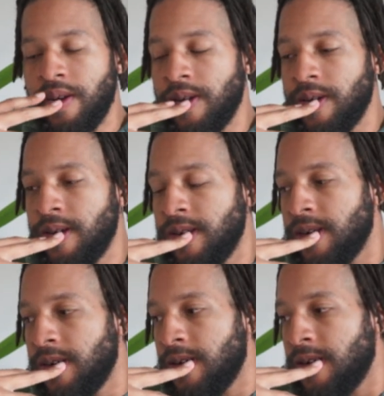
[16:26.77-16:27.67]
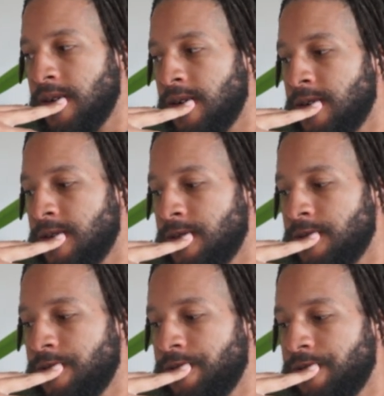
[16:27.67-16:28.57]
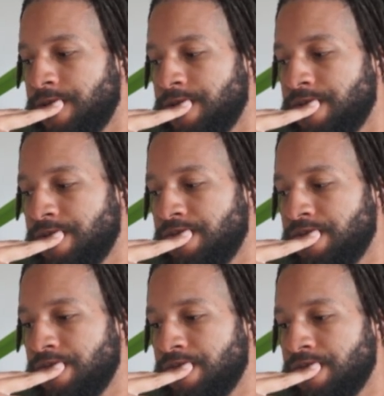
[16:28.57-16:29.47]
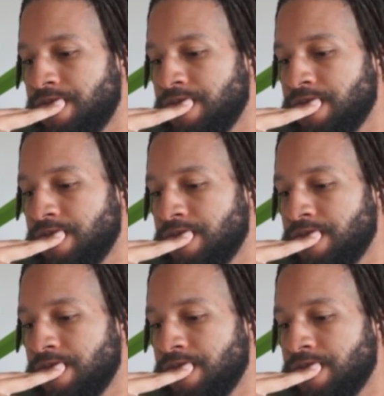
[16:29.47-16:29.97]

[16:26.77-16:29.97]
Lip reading: No one is speaking in this clip.